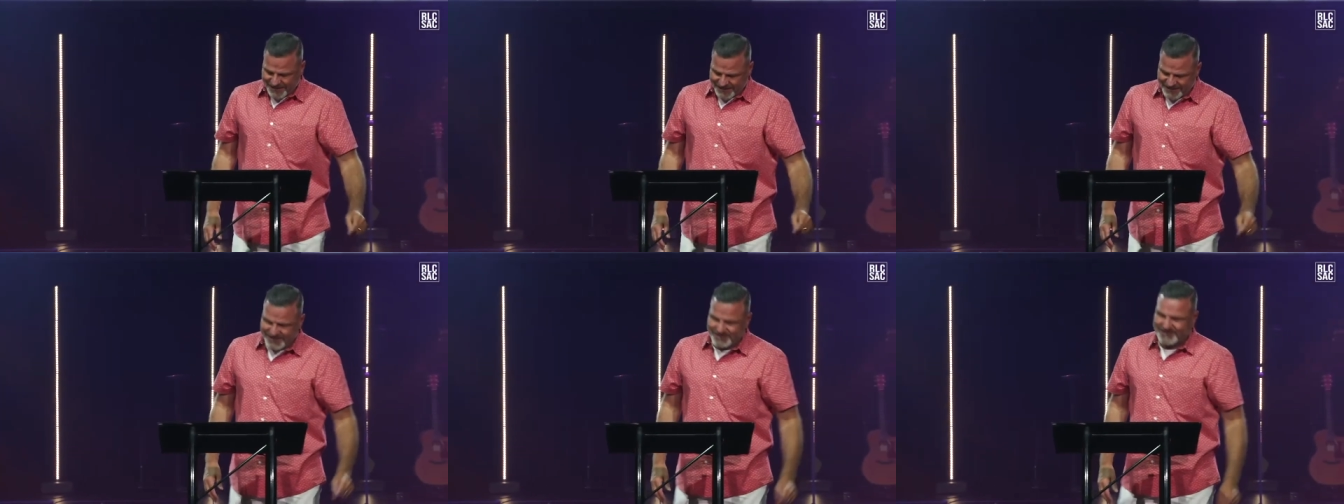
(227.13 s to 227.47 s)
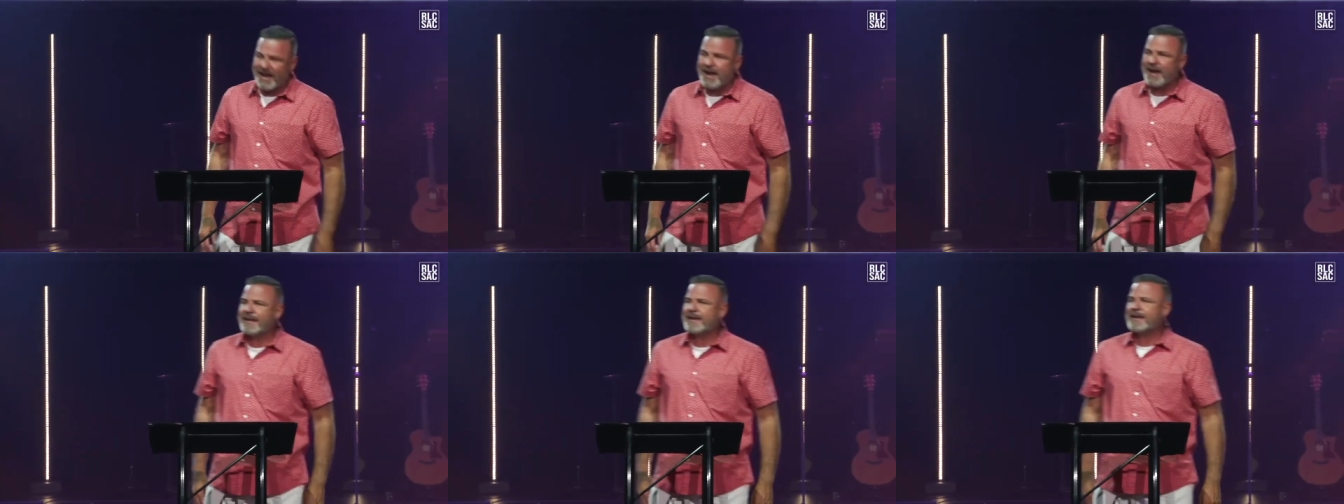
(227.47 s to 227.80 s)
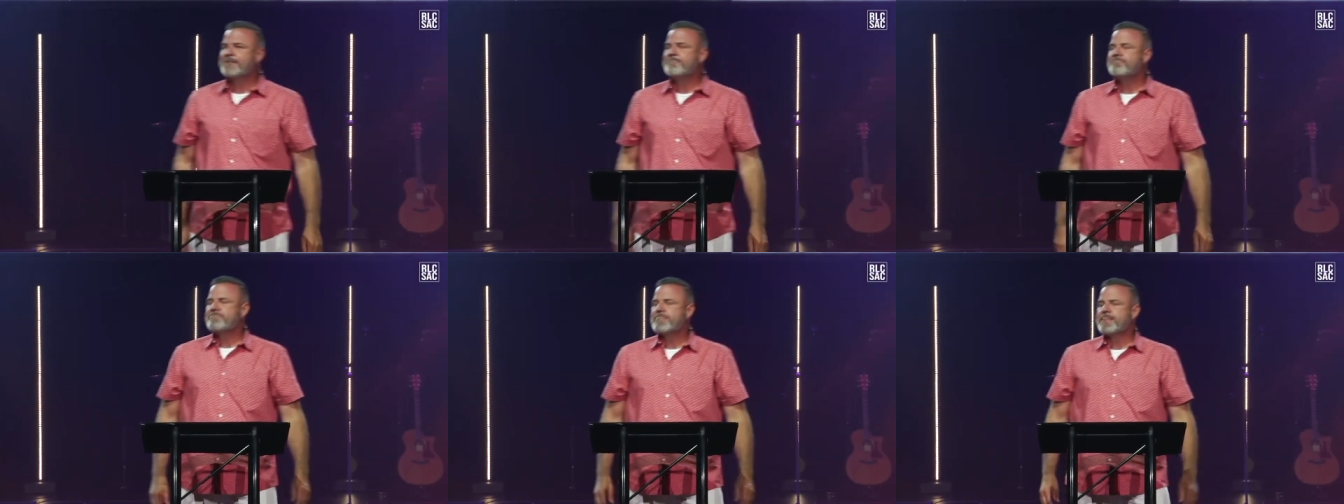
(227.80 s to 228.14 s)
to
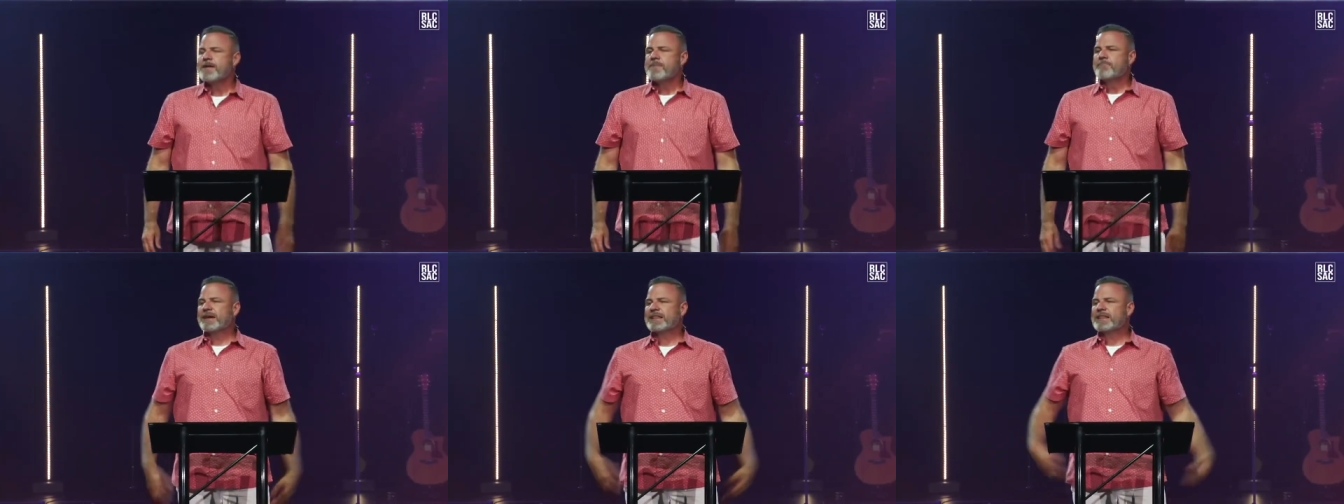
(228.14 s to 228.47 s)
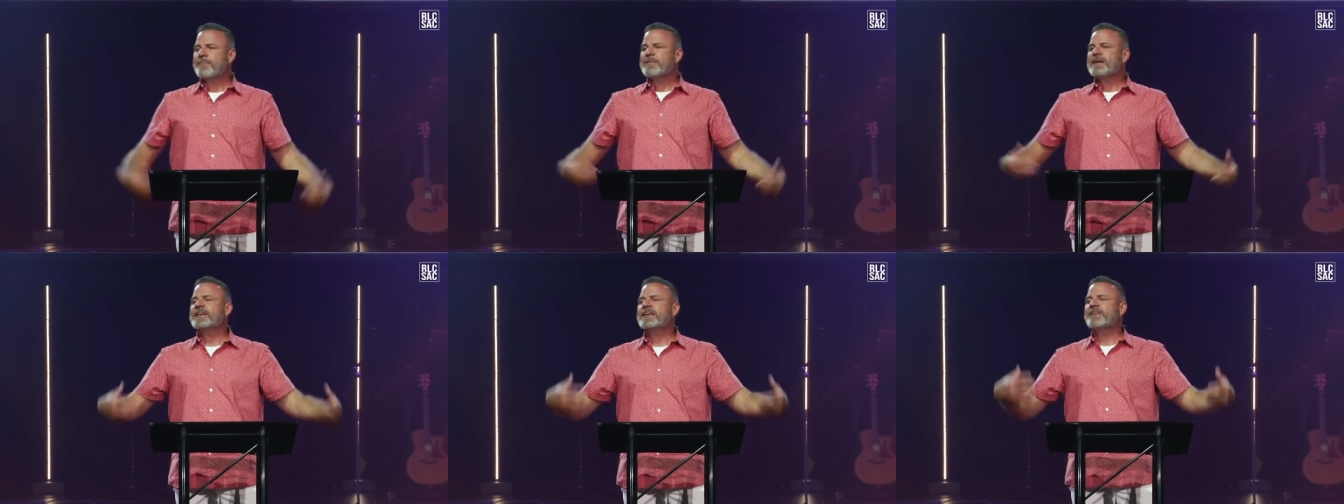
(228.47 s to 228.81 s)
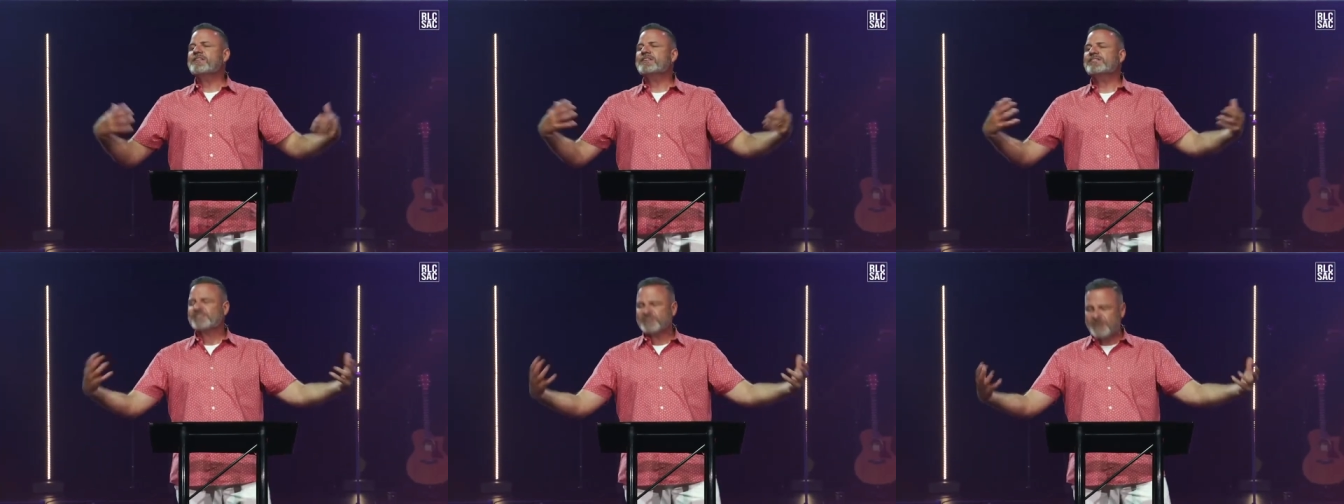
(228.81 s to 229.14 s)
study. But let me
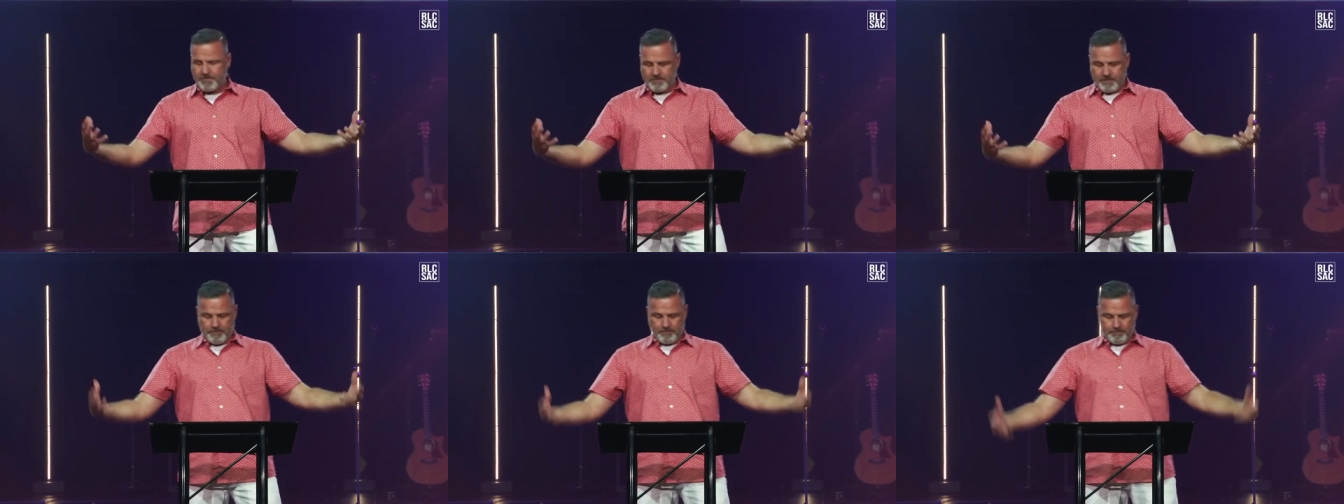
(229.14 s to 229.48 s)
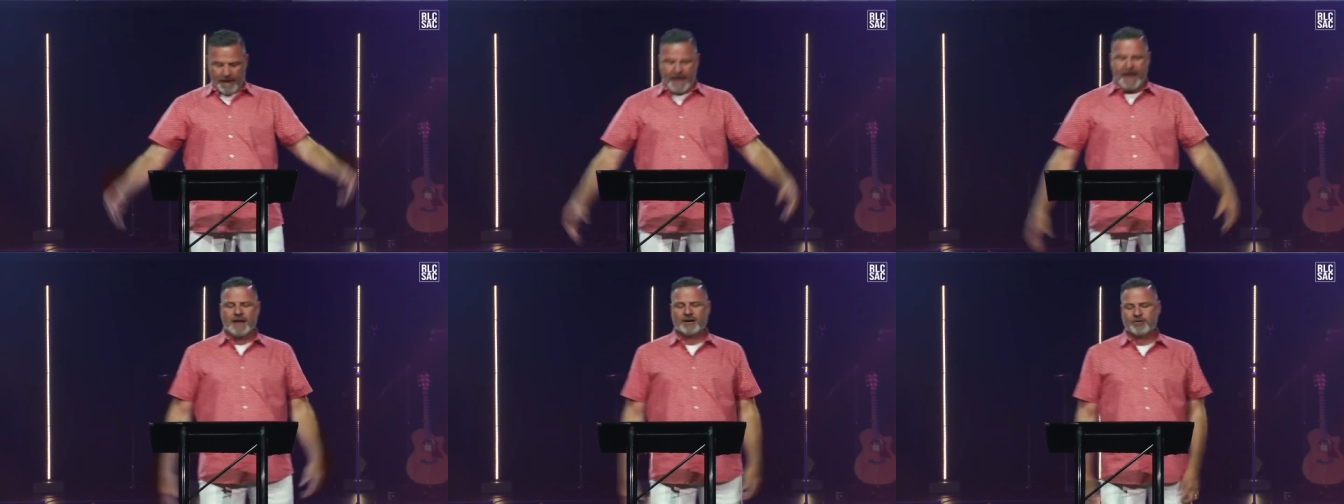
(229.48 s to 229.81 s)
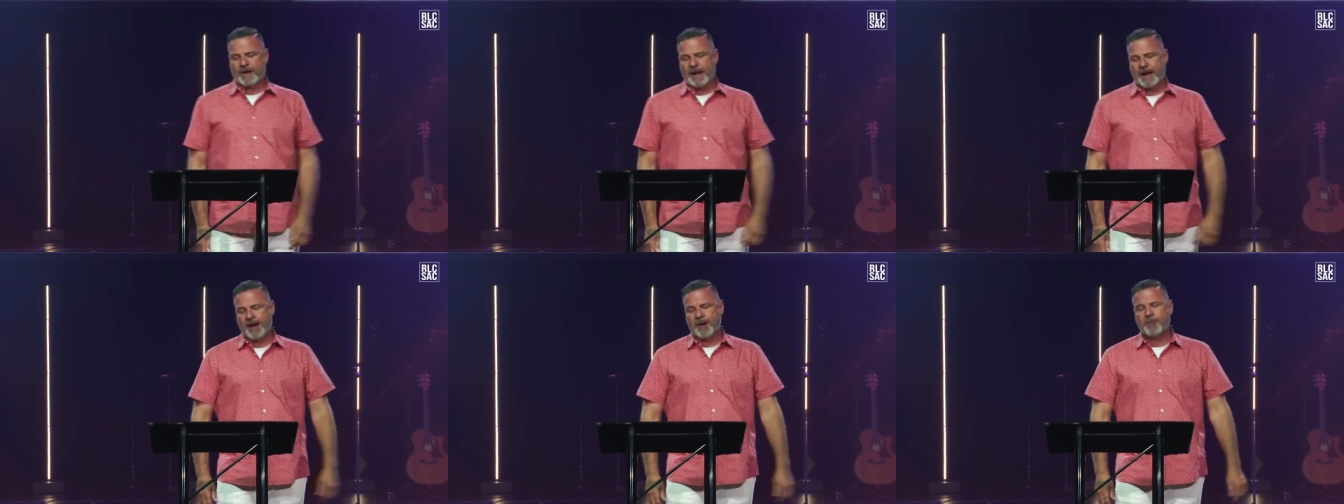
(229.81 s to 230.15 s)
give you some
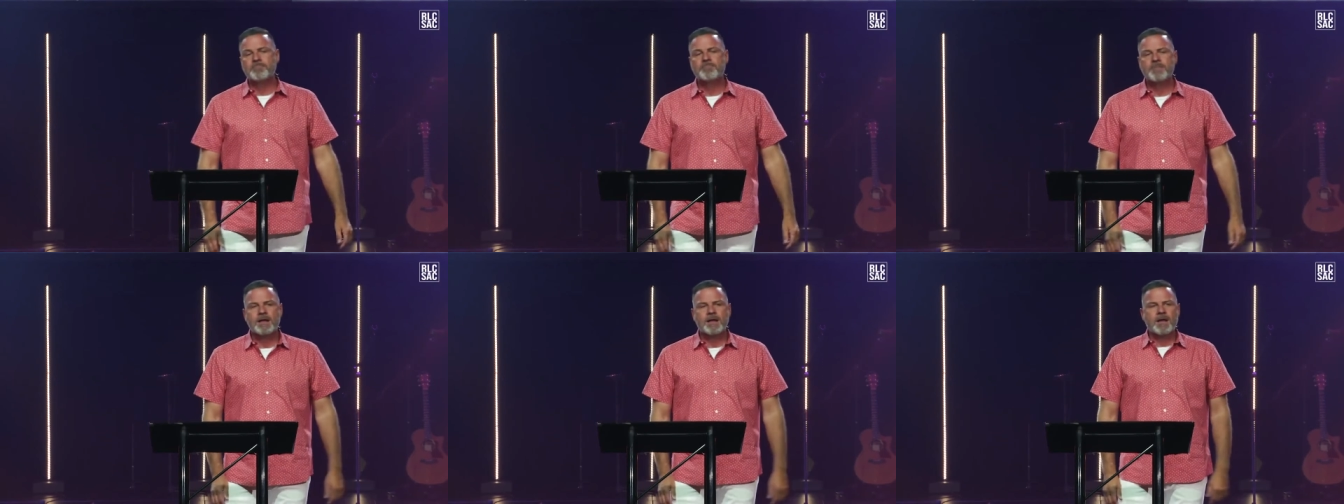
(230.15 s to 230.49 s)
background.